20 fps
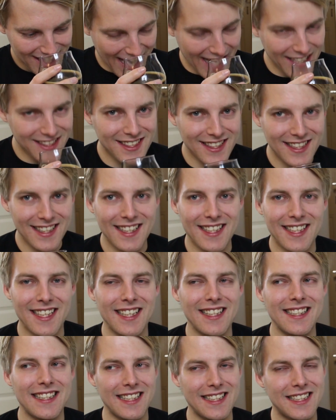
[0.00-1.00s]
Actually, it,
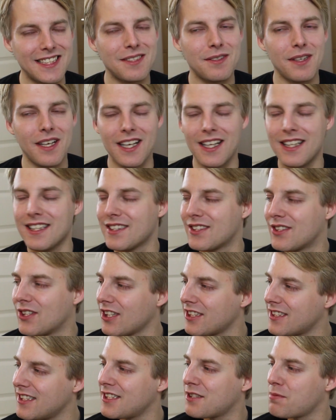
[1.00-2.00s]
it it's
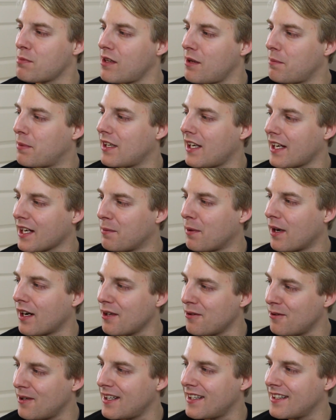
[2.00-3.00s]
doesn't it smell a bit like a
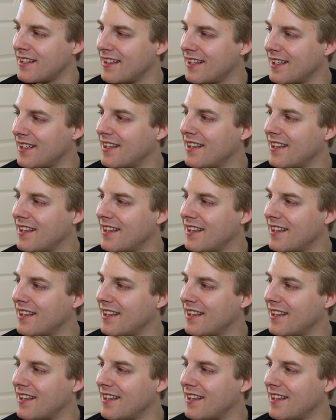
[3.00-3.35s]
barley wine?